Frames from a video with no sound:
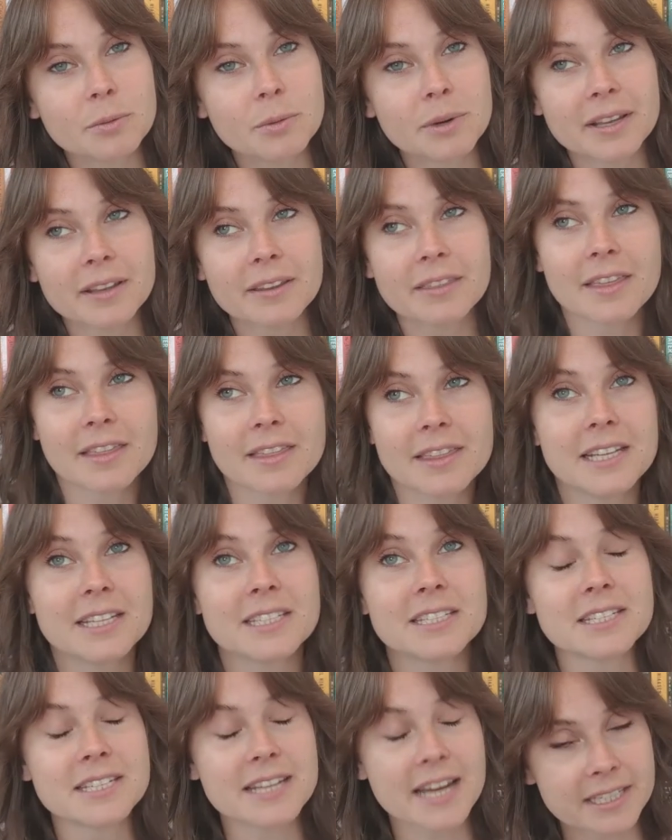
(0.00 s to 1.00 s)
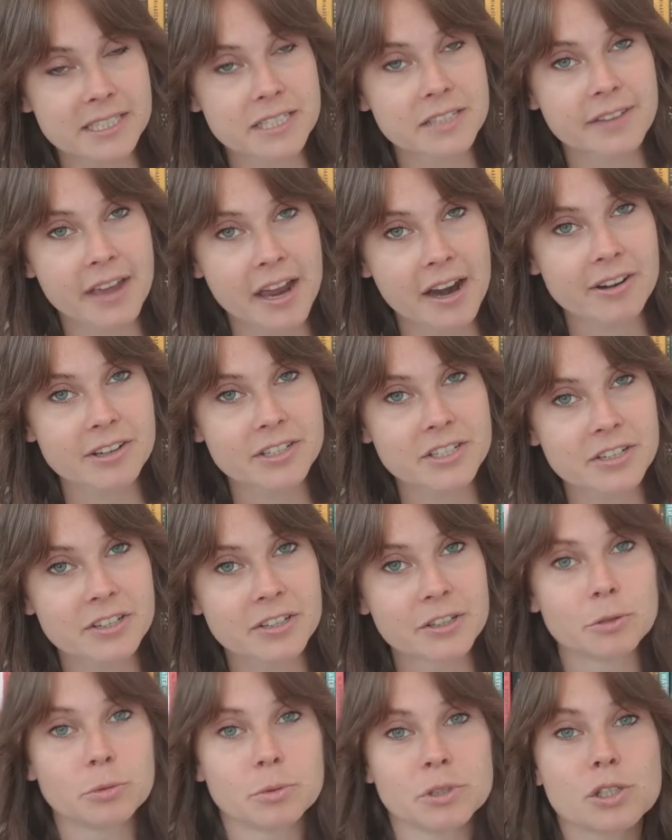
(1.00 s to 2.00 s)
with the detective
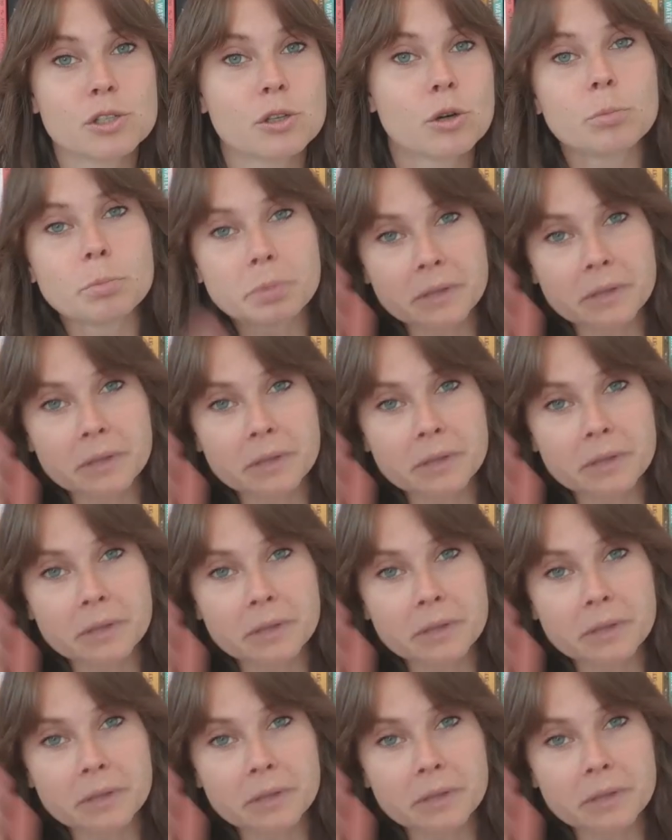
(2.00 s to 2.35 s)
character who was so